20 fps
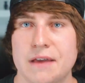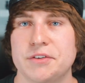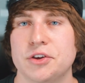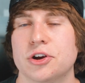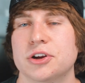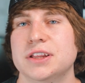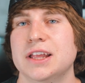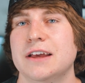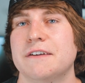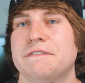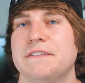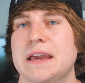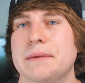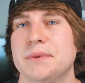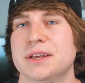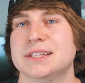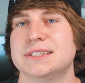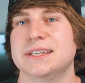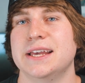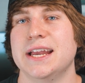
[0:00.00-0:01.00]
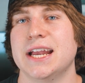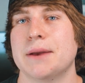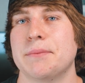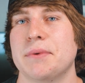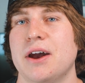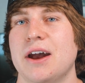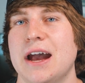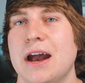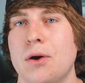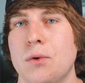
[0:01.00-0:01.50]
Have you heard that famous saying
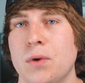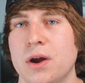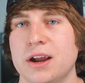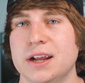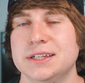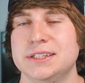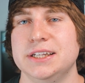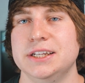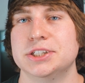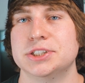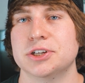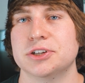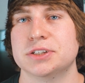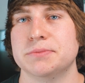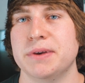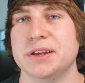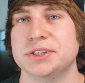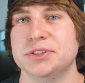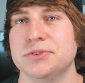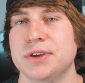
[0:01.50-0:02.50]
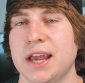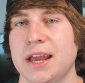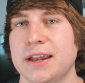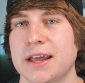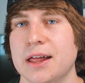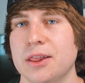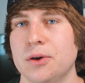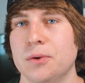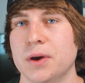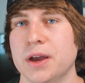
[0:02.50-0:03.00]
about how wearing t-shirts makes you gain
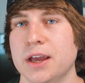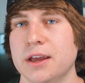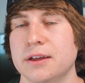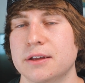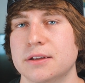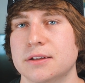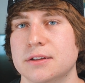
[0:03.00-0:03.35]
hella weight?